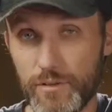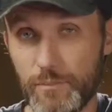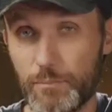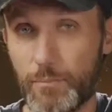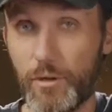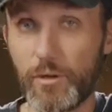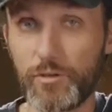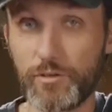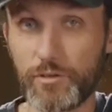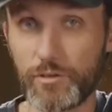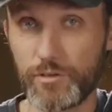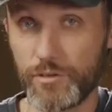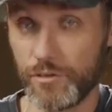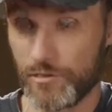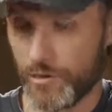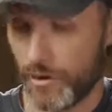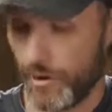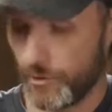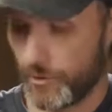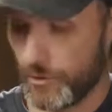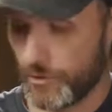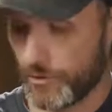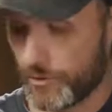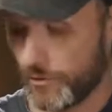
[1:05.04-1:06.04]
a bunch of these
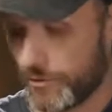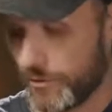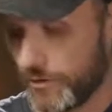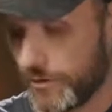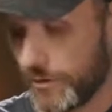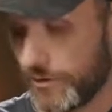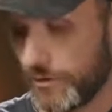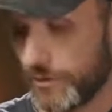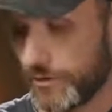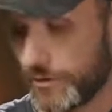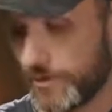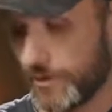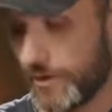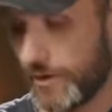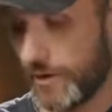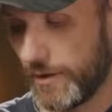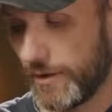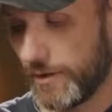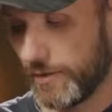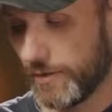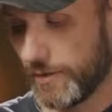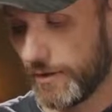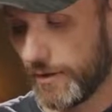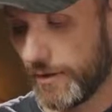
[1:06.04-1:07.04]
cameras over the years,
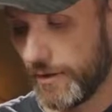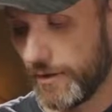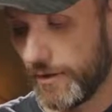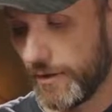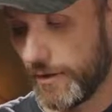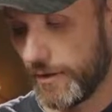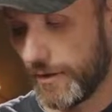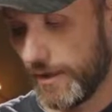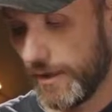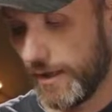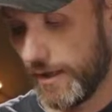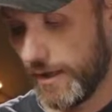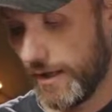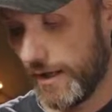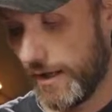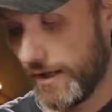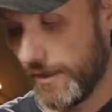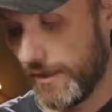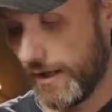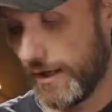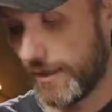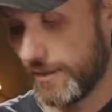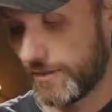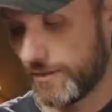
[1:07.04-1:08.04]
and
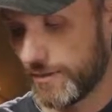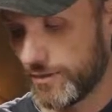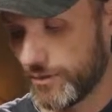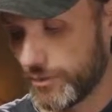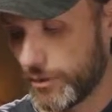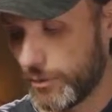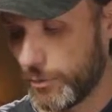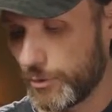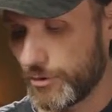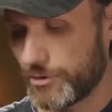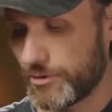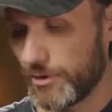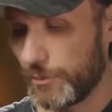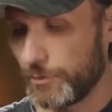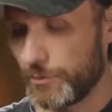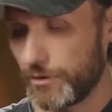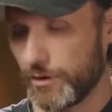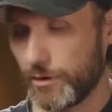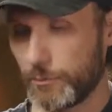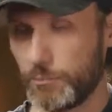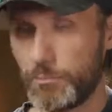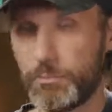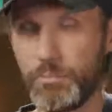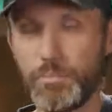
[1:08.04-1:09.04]
there's always
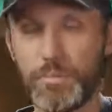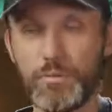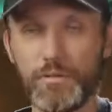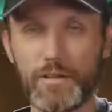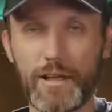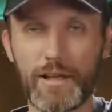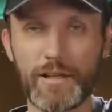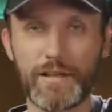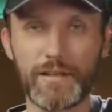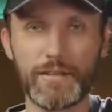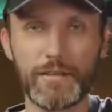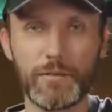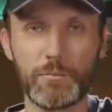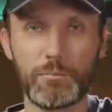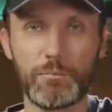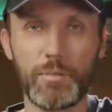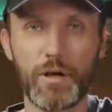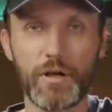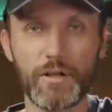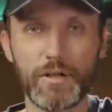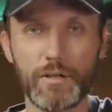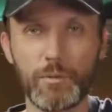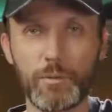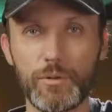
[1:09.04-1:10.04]
something like either
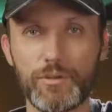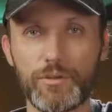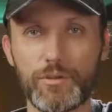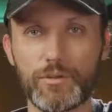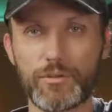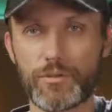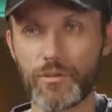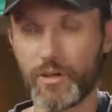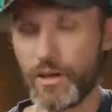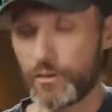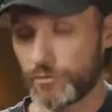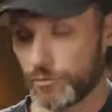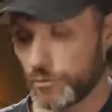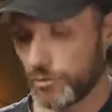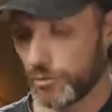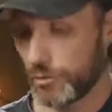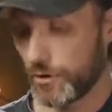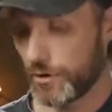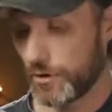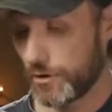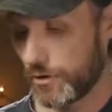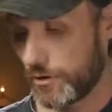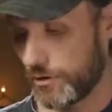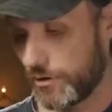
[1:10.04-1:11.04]
buggy with their
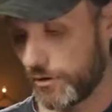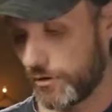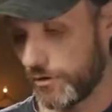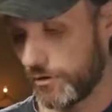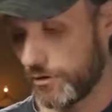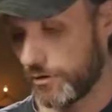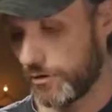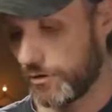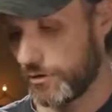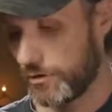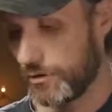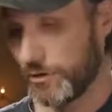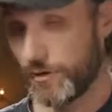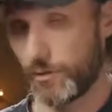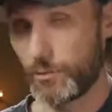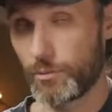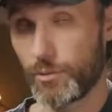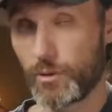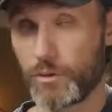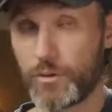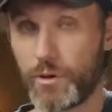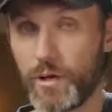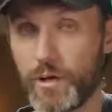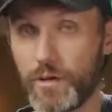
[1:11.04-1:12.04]
software or they
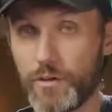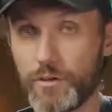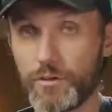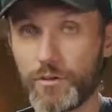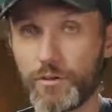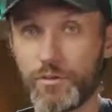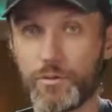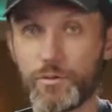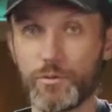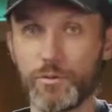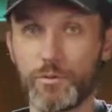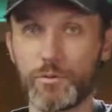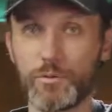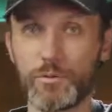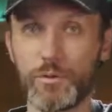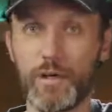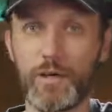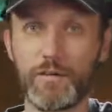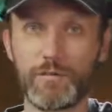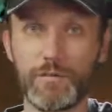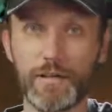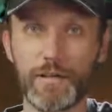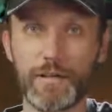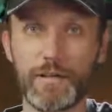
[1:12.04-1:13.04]
require you to
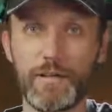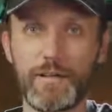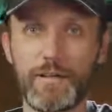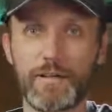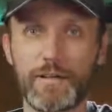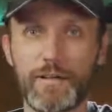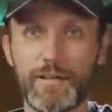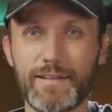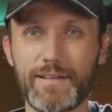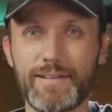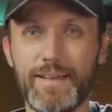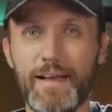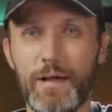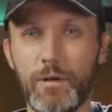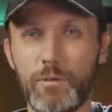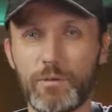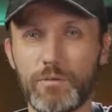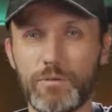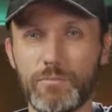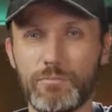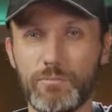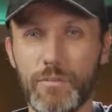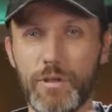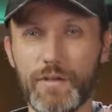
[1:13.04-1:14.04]
have like a
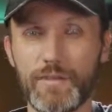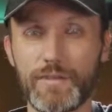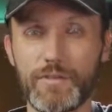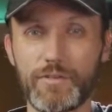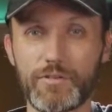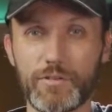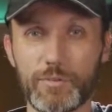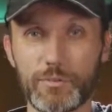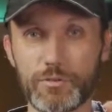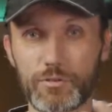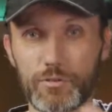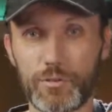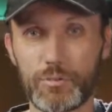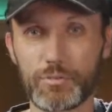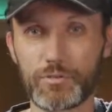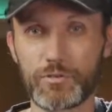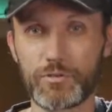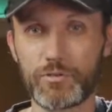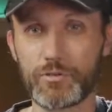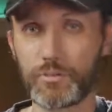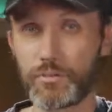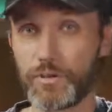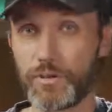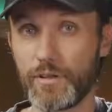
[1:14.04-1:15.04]
cloud monthly
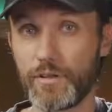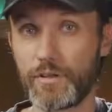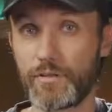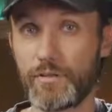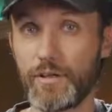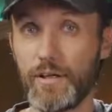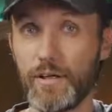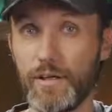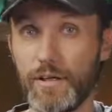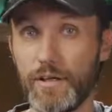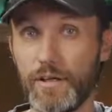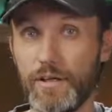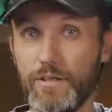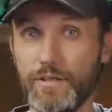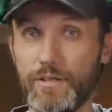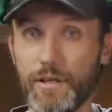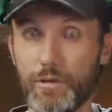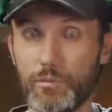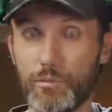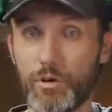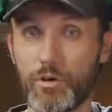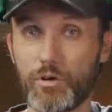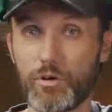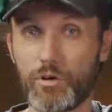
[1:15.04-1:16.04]
subscription where they
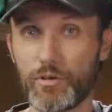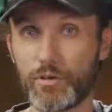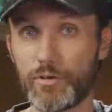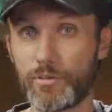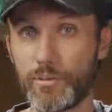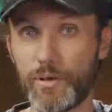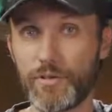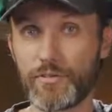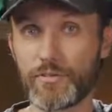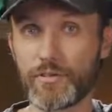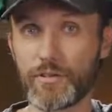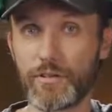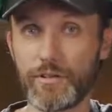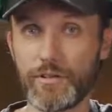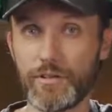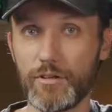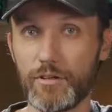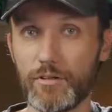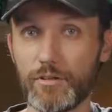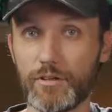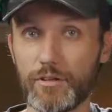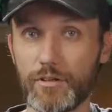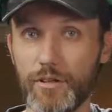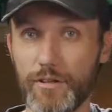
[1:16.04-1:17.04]
record basically
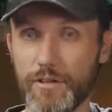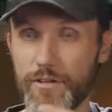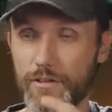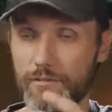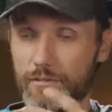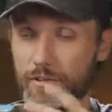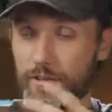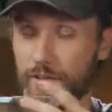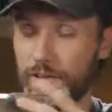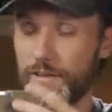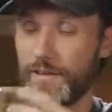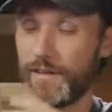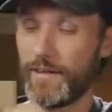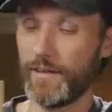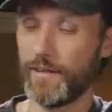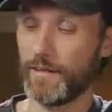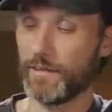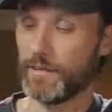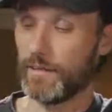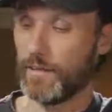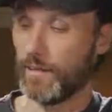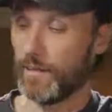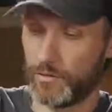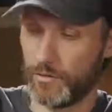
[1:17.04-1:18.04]
all your activity
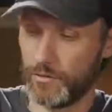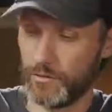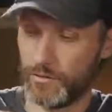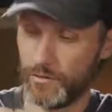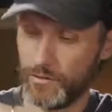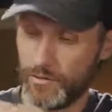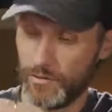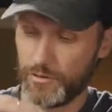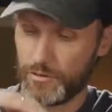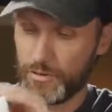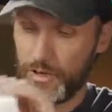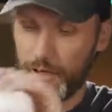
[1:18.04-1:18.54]
there. This